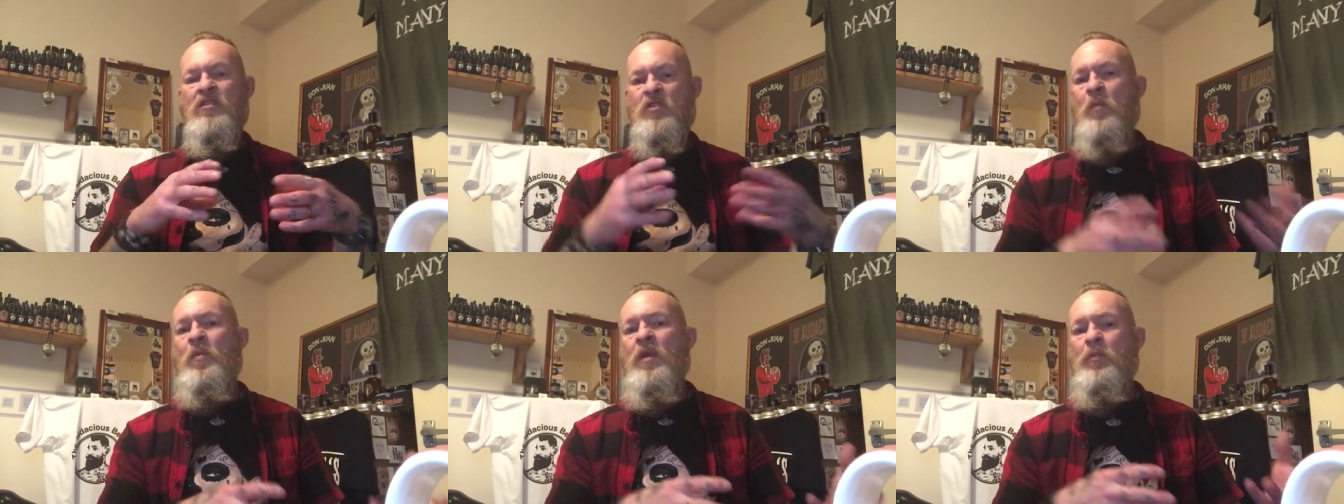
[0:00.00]

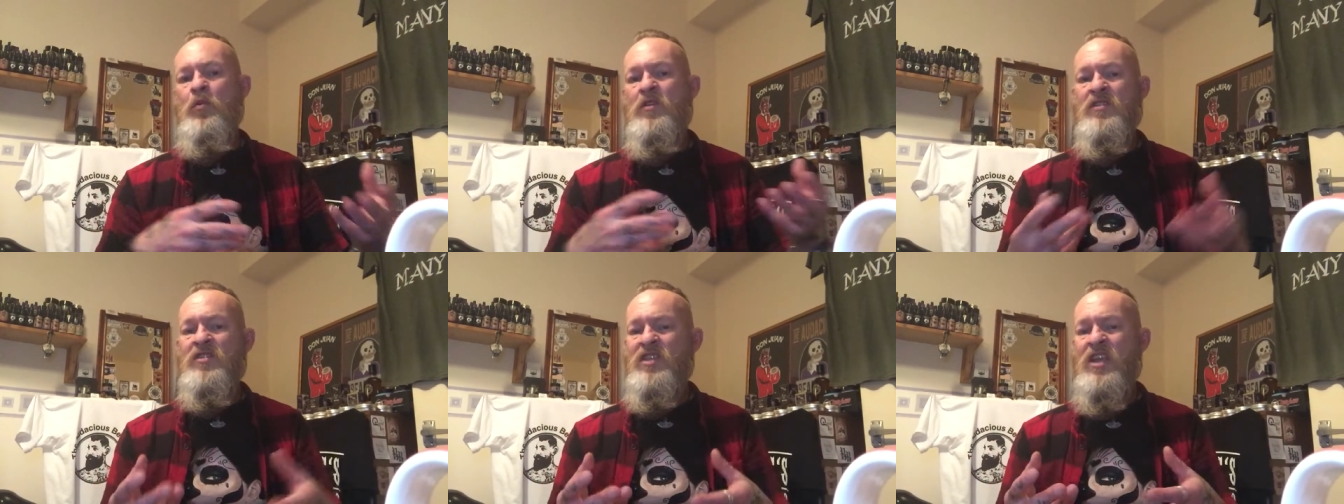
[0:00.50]
so people
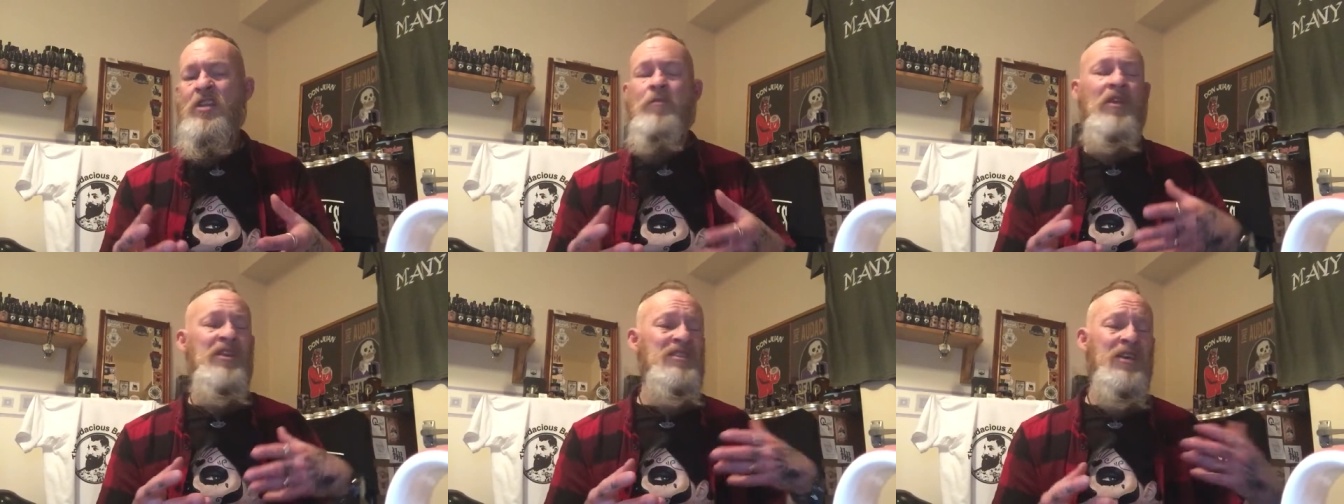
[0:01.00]
can see
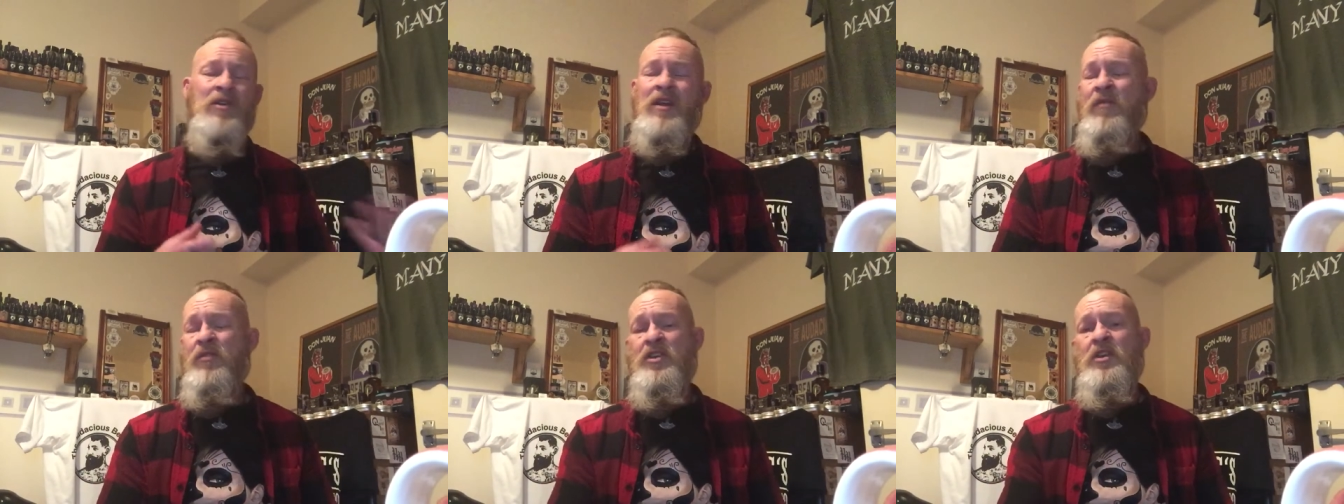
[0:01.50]
them. They don't
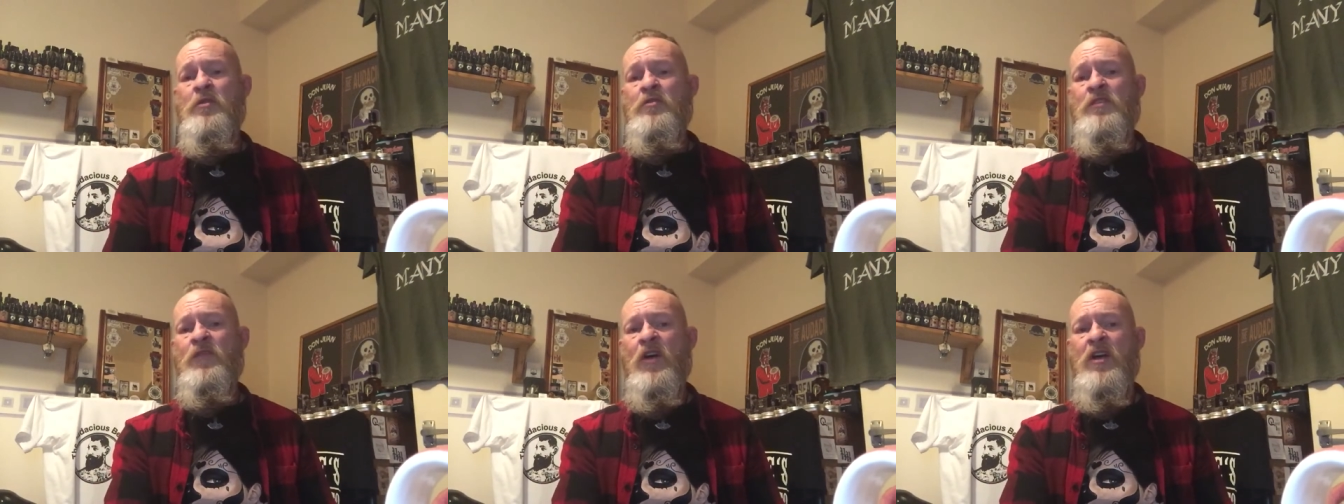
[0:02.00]
have the
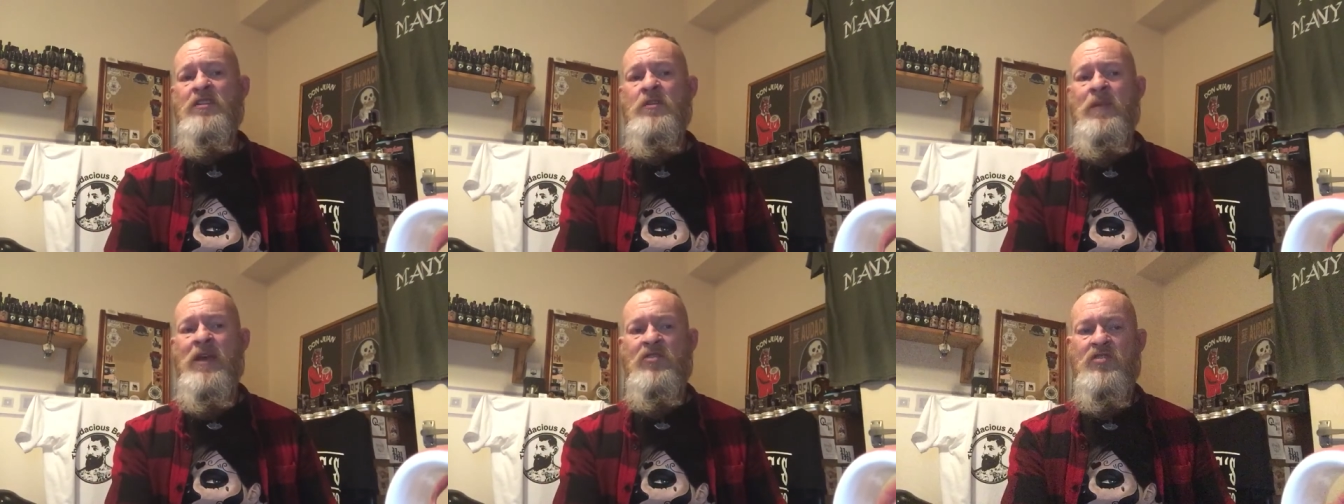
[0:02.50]
huge, vast
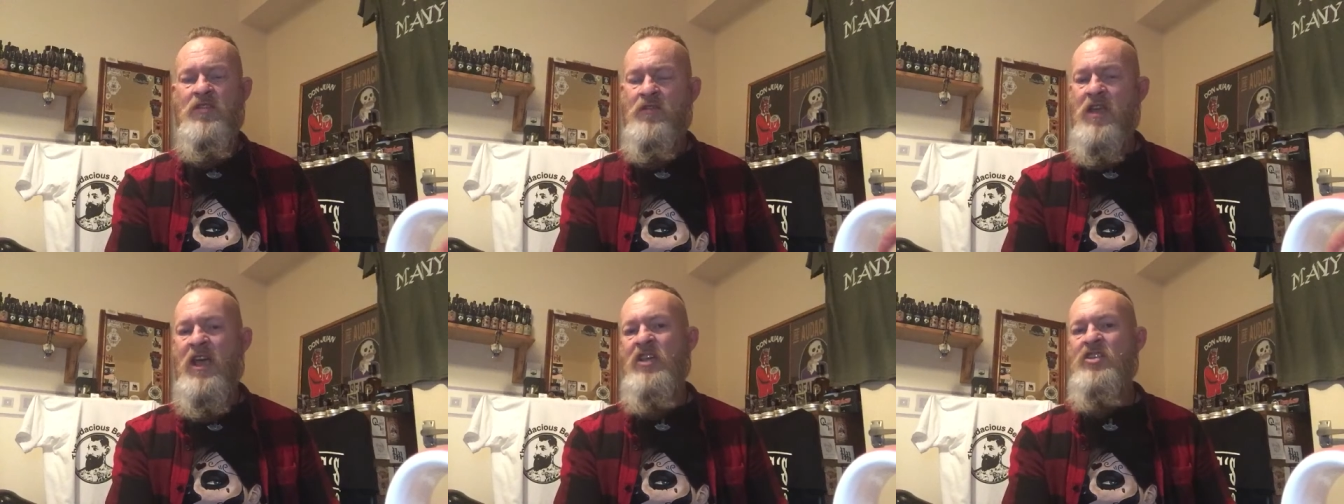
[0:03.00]
amounts
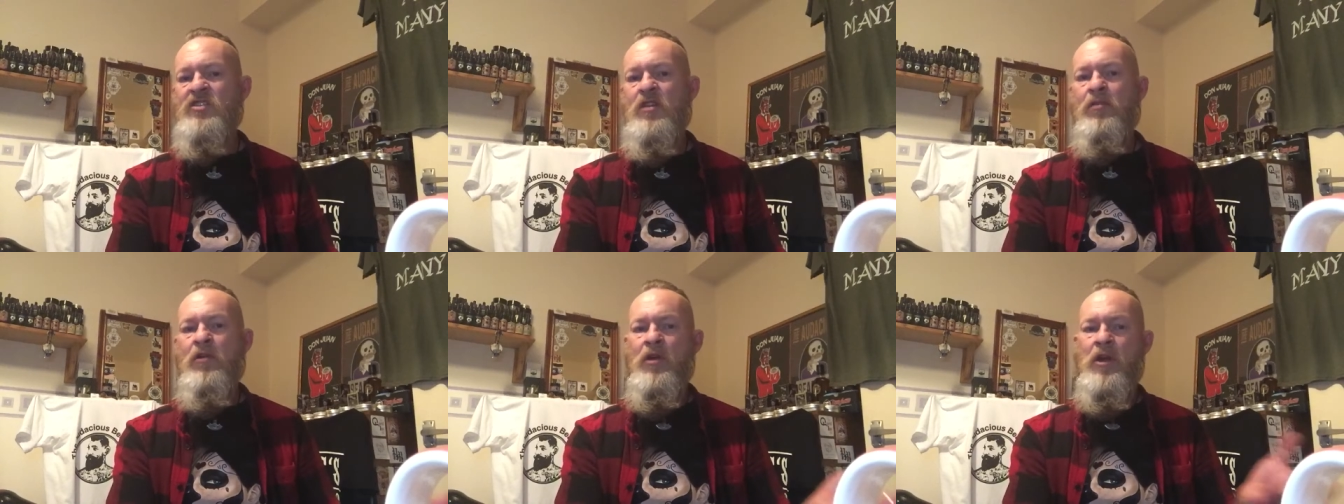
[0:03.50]
of cash to
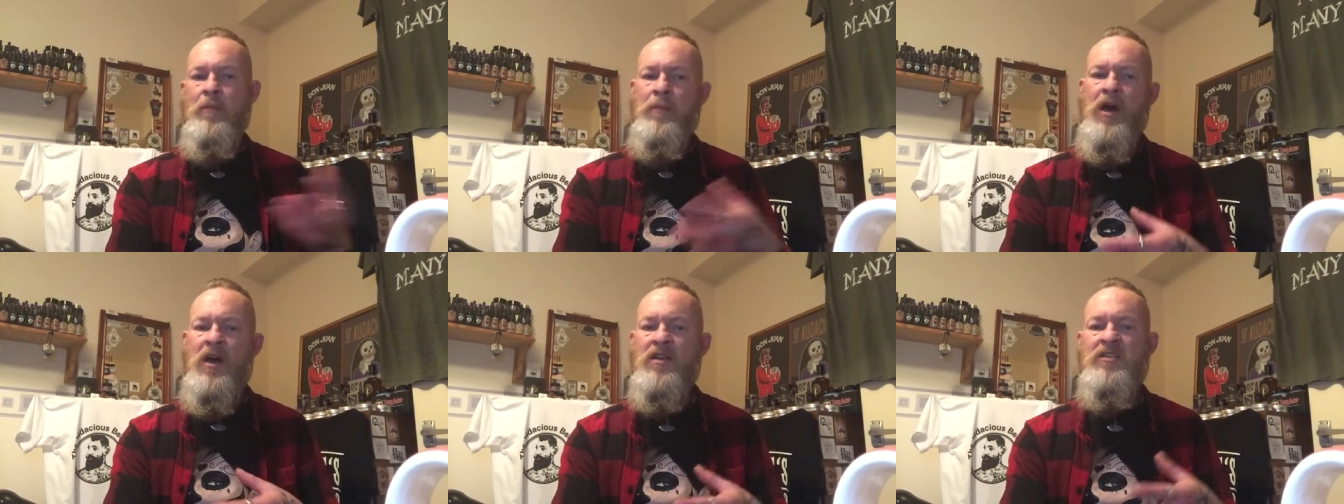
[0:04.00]
throw into
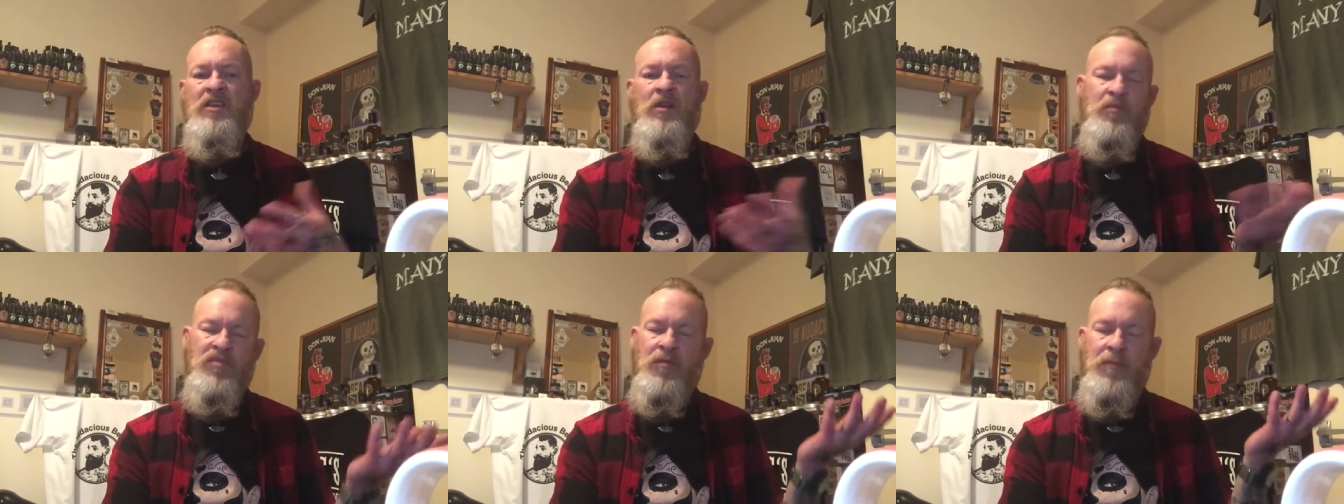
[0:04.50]
marketing
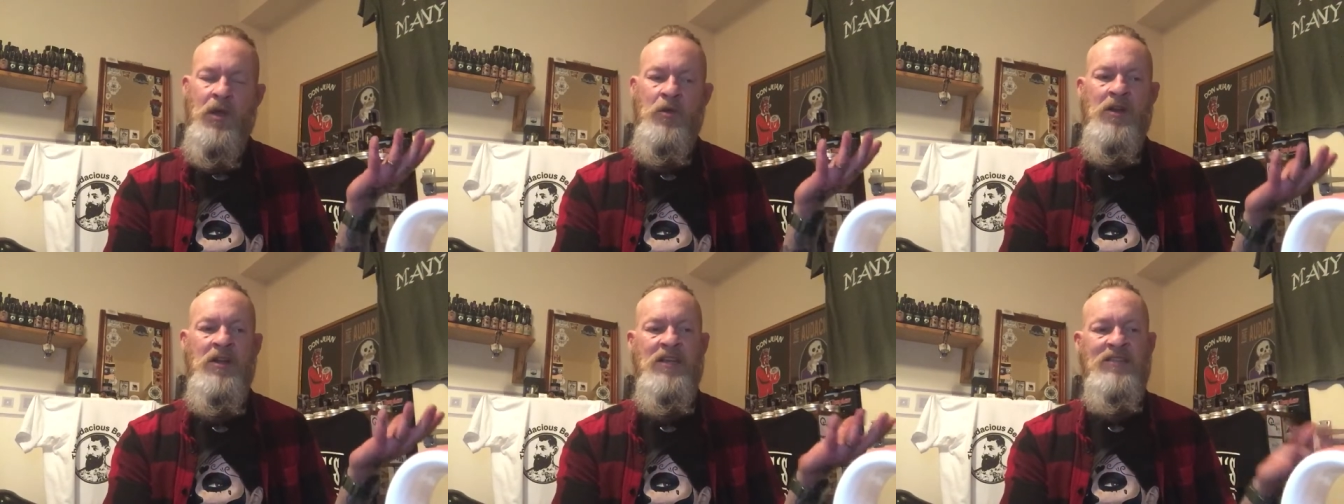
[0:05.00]
and
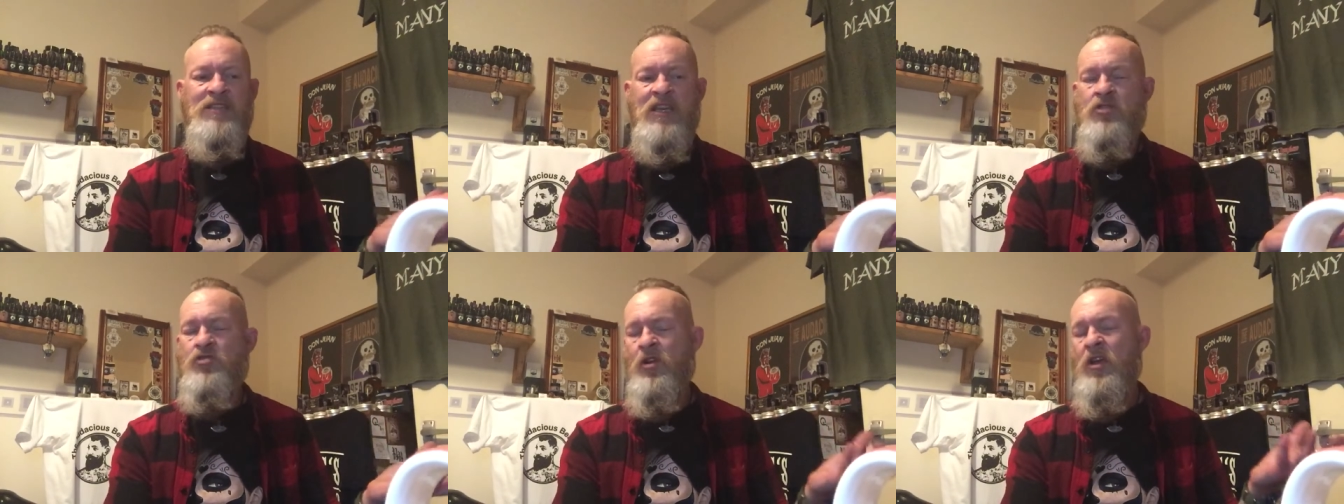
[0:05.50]
promoting,
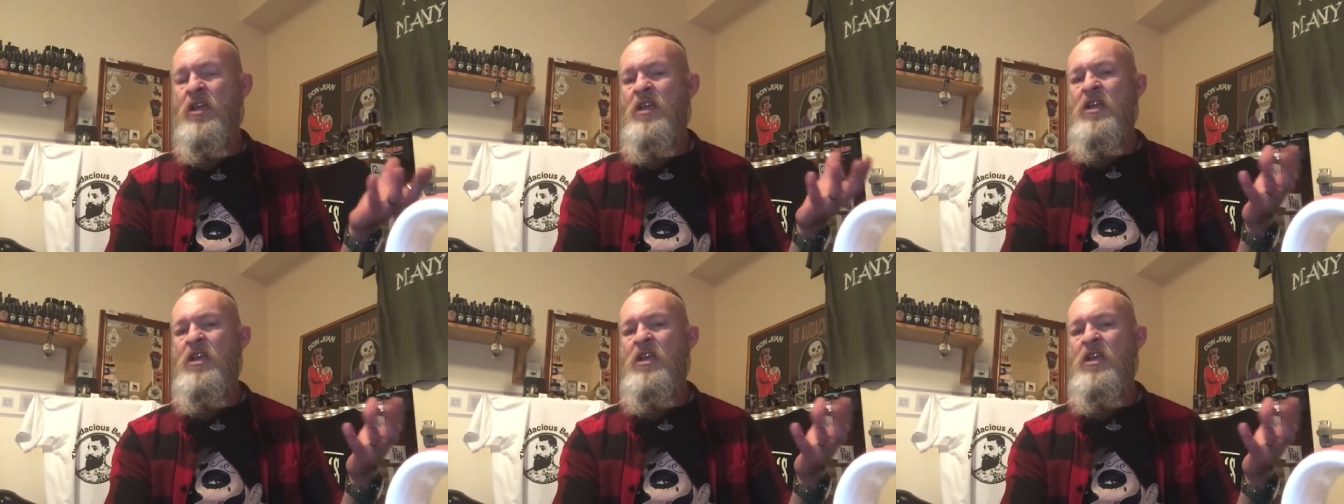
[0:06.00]
etc.